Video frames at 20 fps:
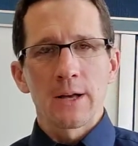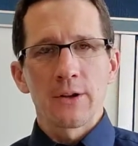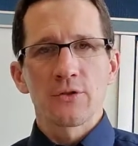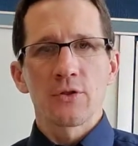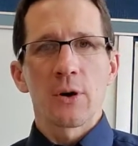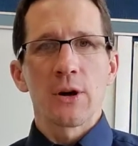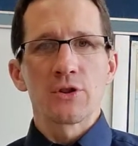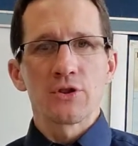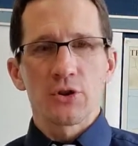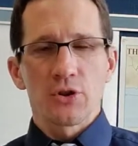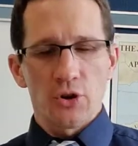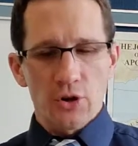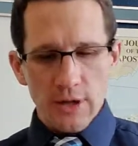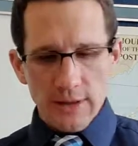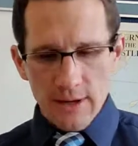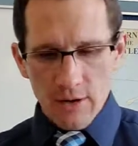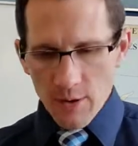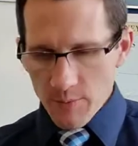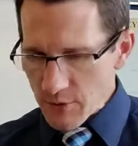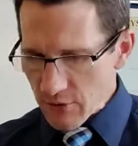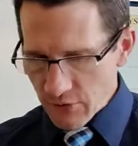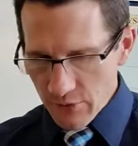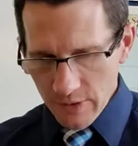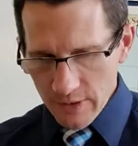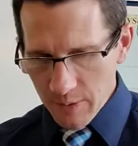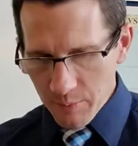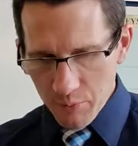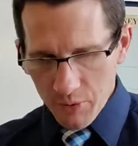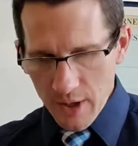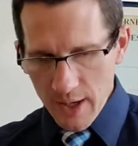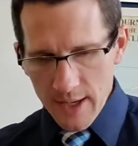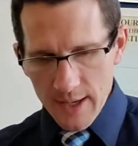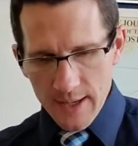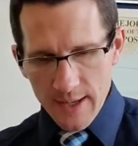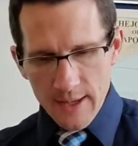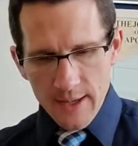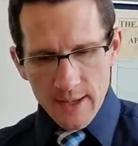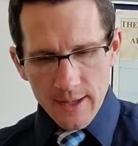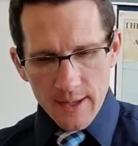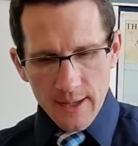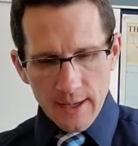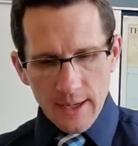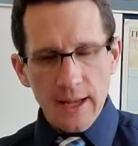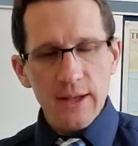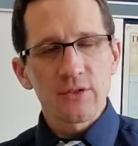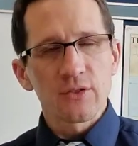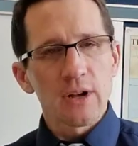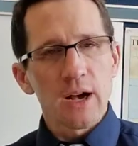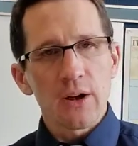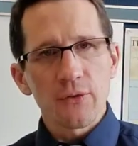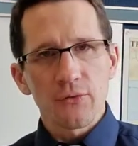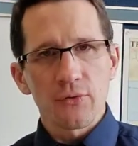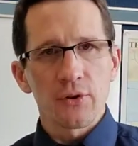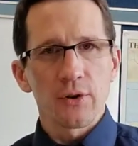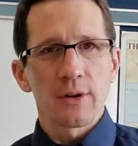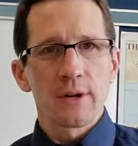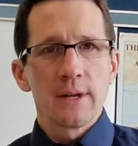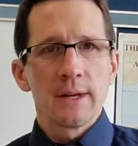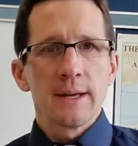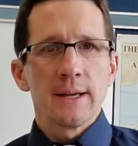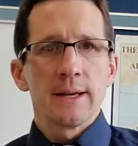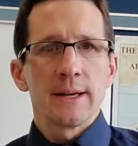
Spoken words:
So as you're turning there, I'm just going to pray and ask God for